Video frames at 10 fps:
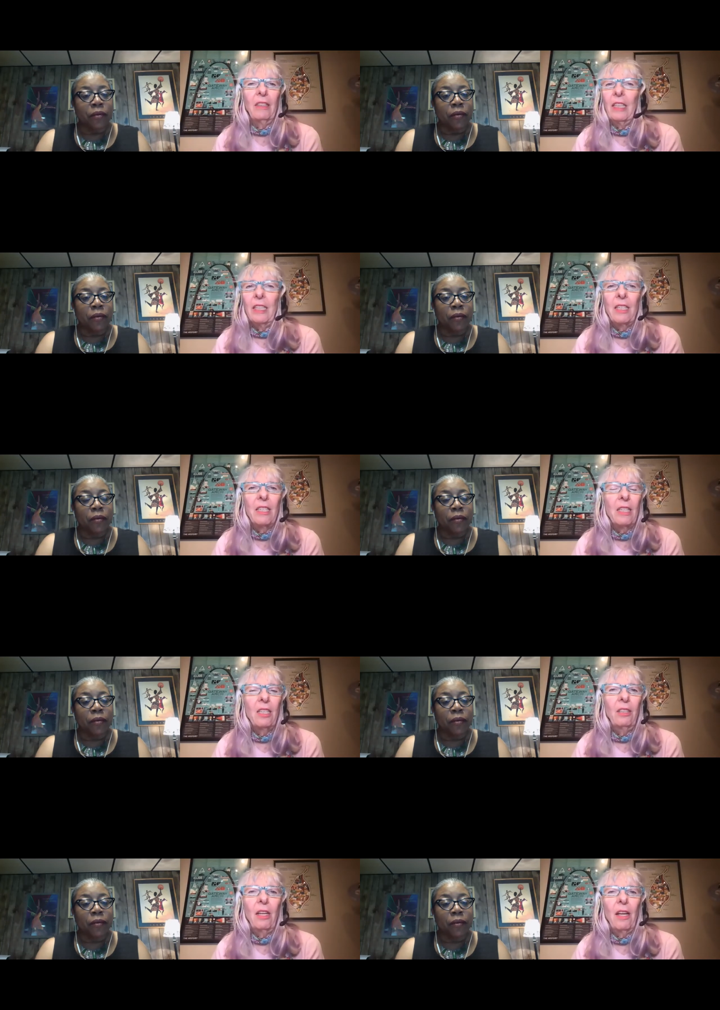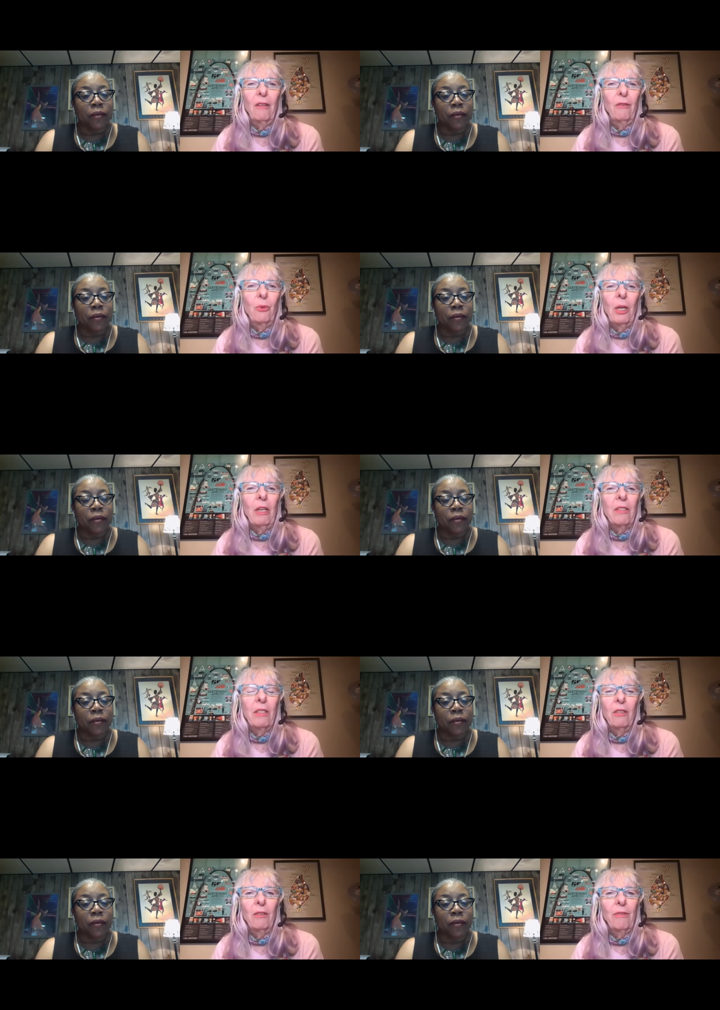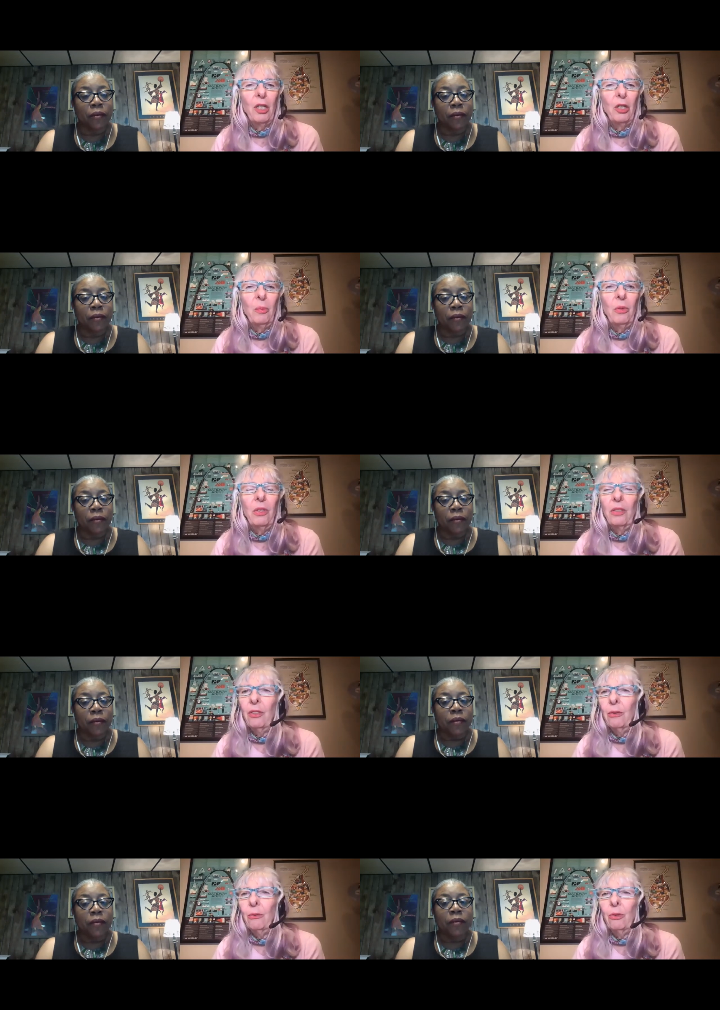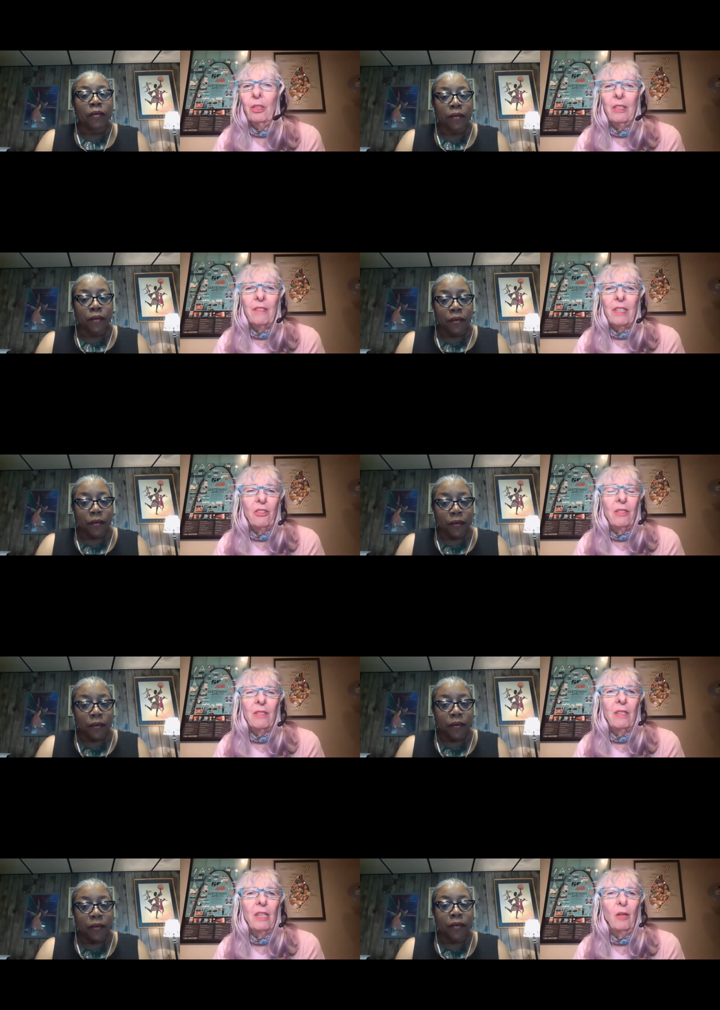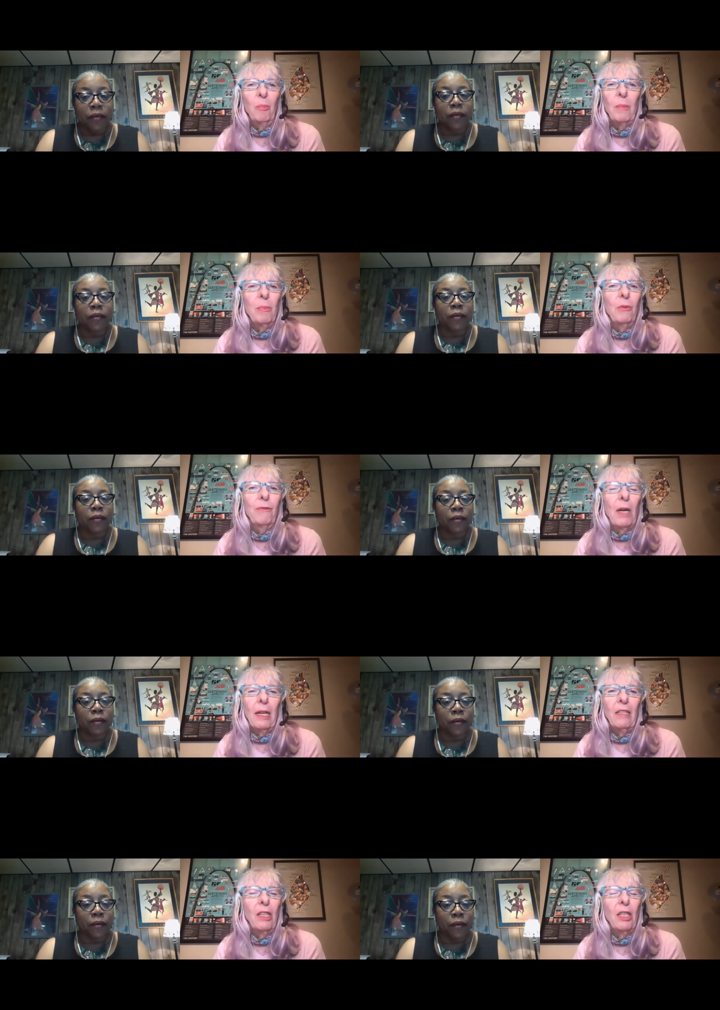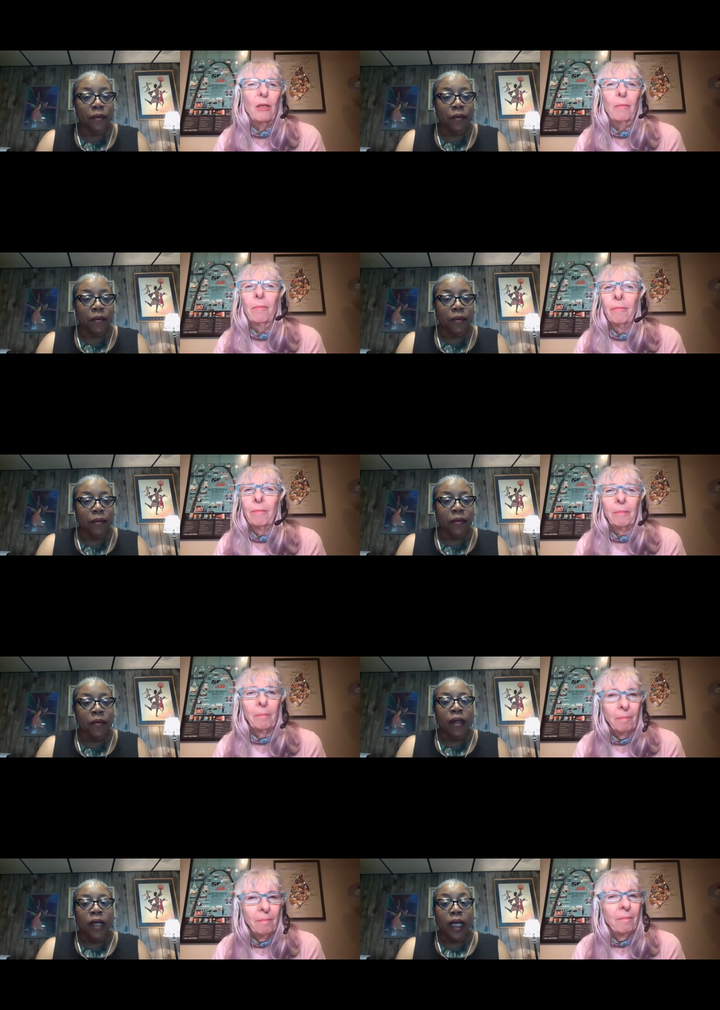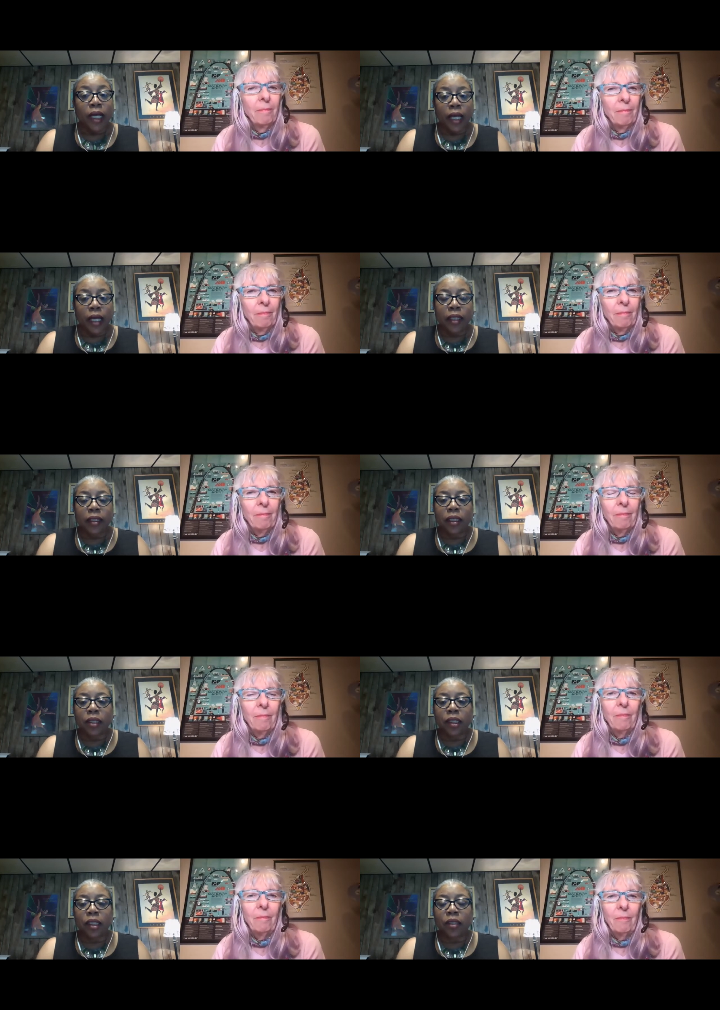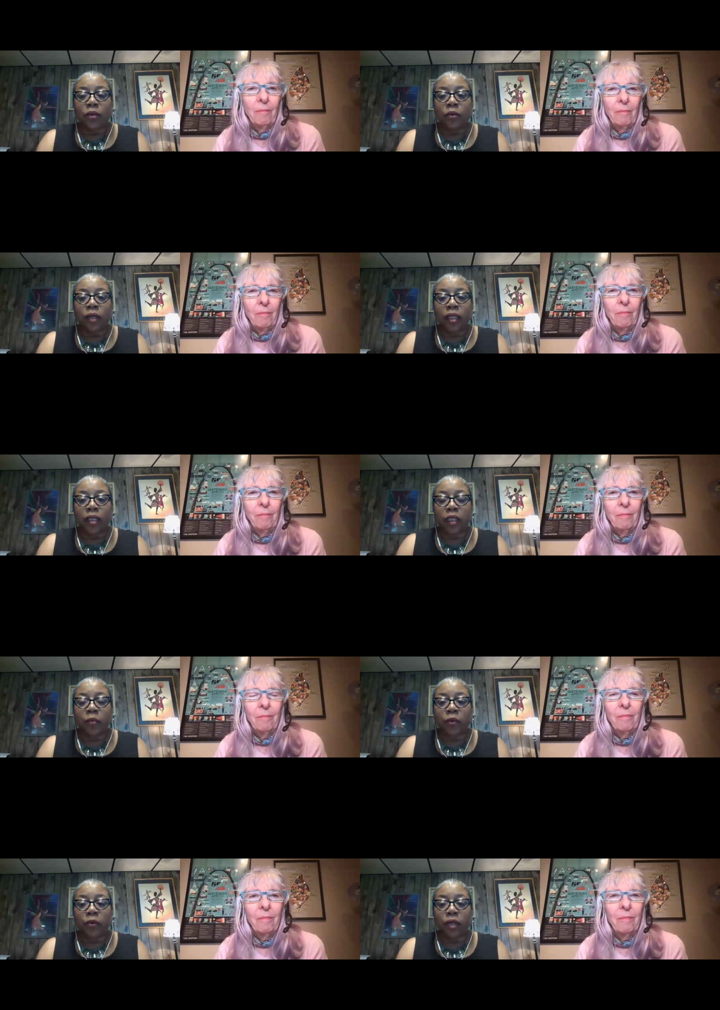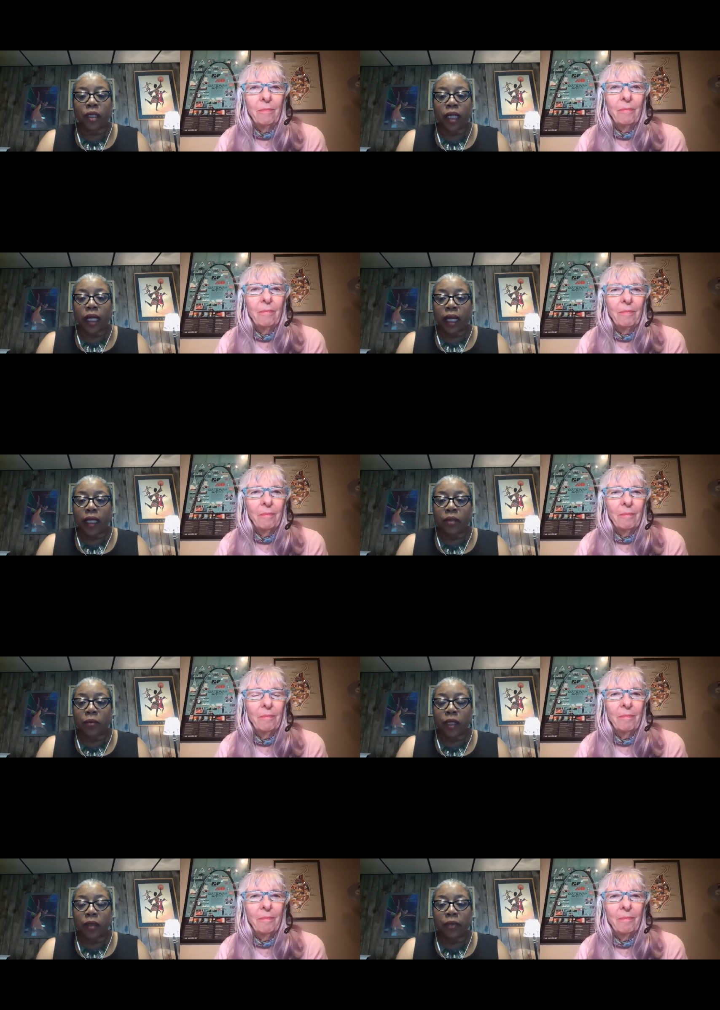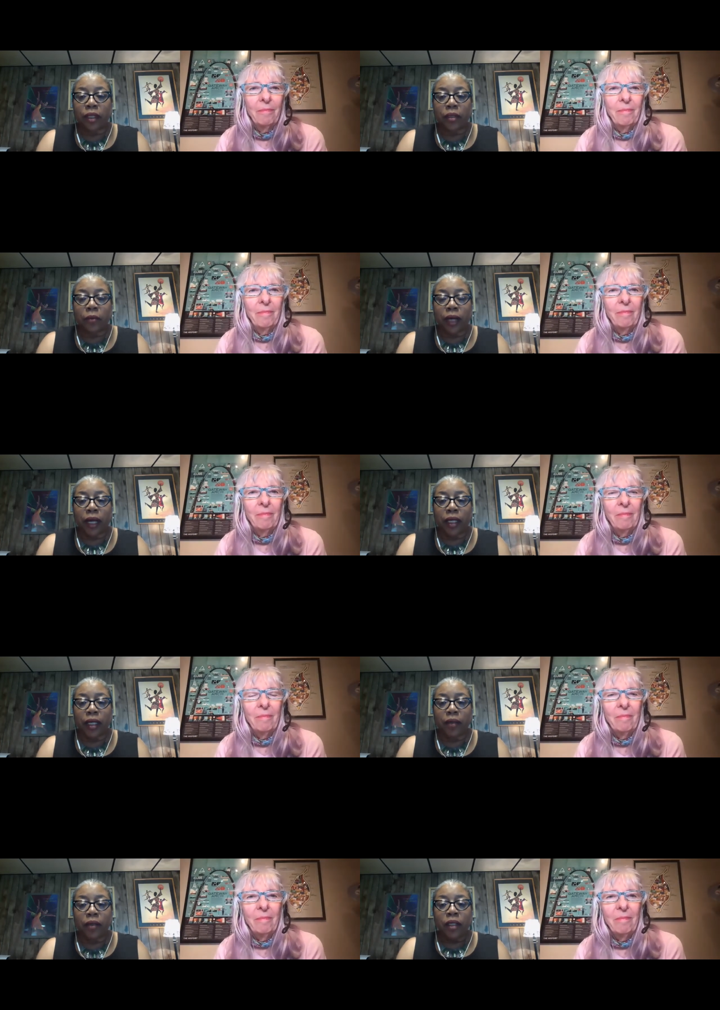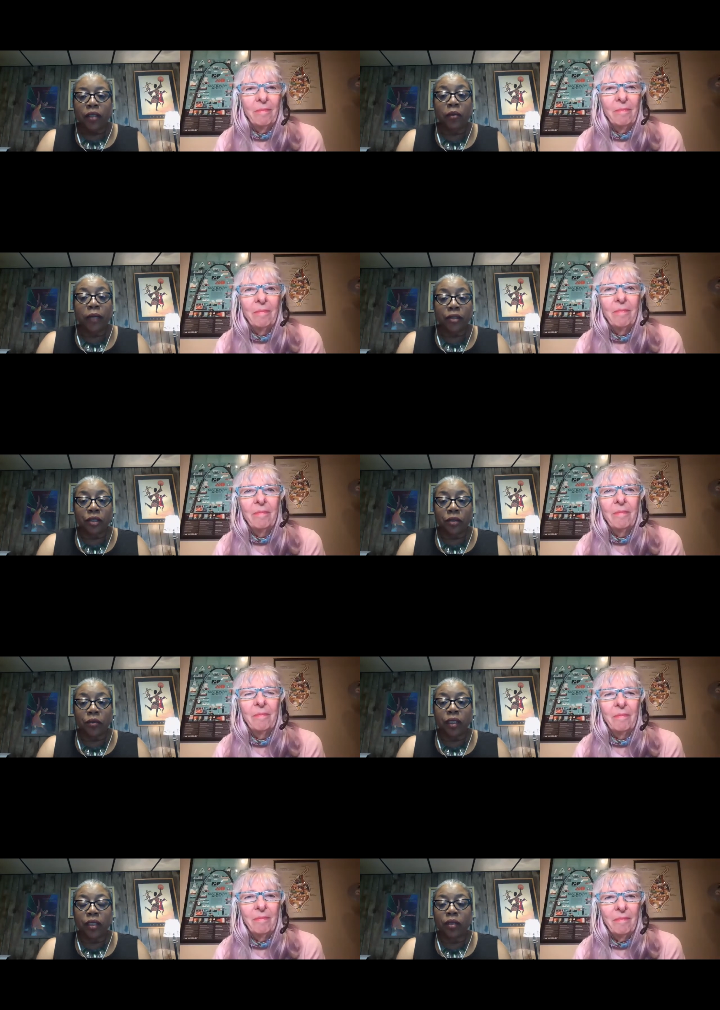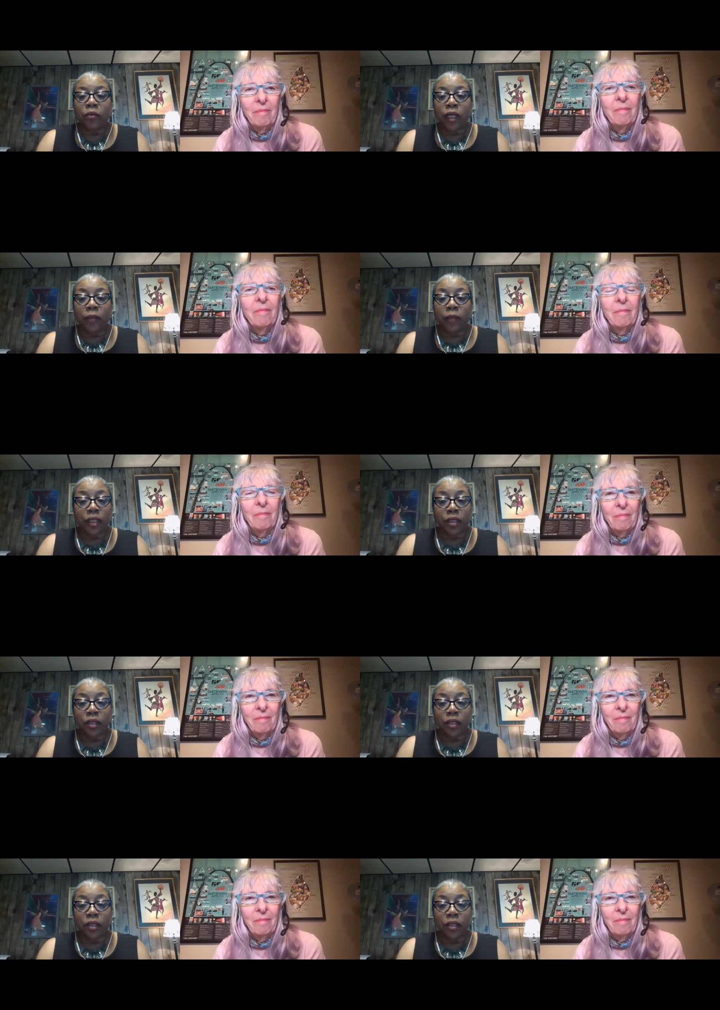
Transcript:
Speaker 1: list a lot of grants that are available? Are there organizations that help people find them?
Speaker 2: It is. There's, it's a really simple one that I like to recommend to my, uh, to my students when I'm teaching a